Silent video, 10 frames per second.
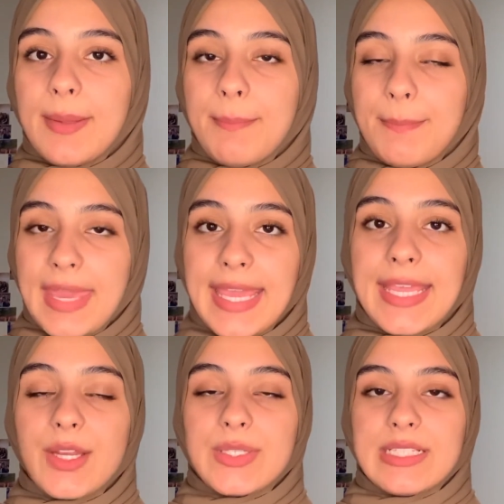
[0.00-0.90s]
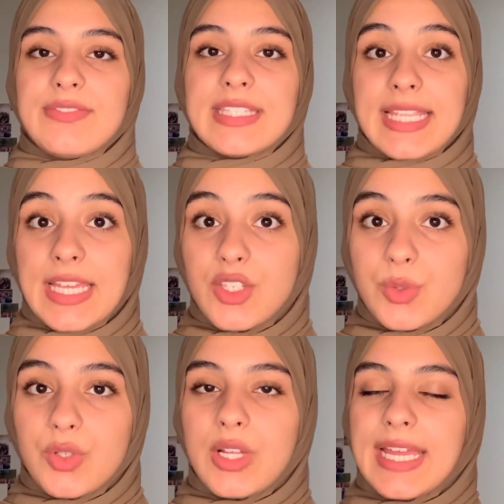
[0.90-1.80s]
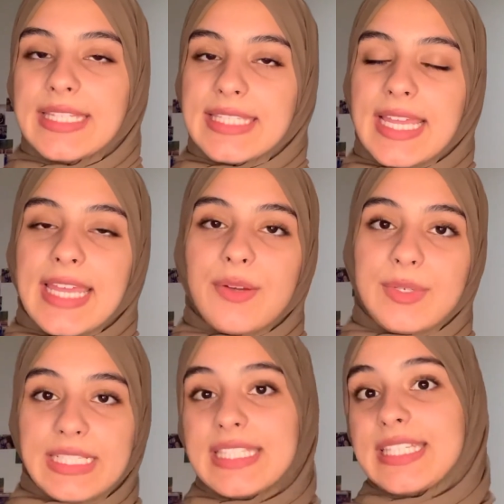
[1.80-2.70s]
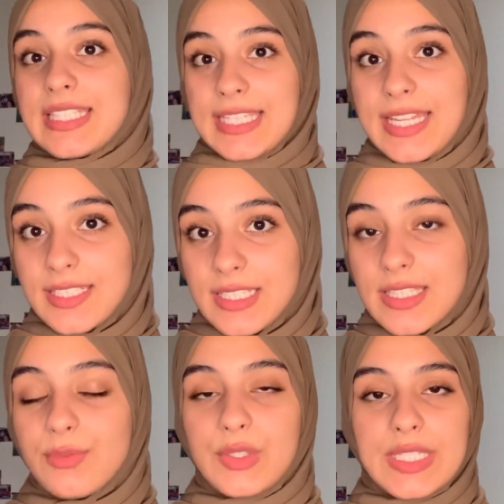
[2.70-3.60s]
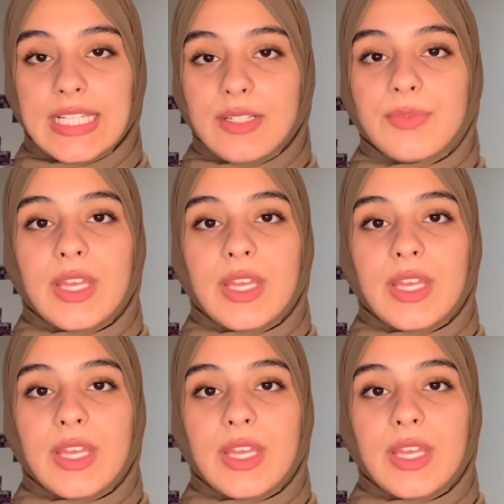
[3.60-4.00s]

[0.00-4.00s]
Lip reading: make yourself a schedule and set realistic standards for yourself.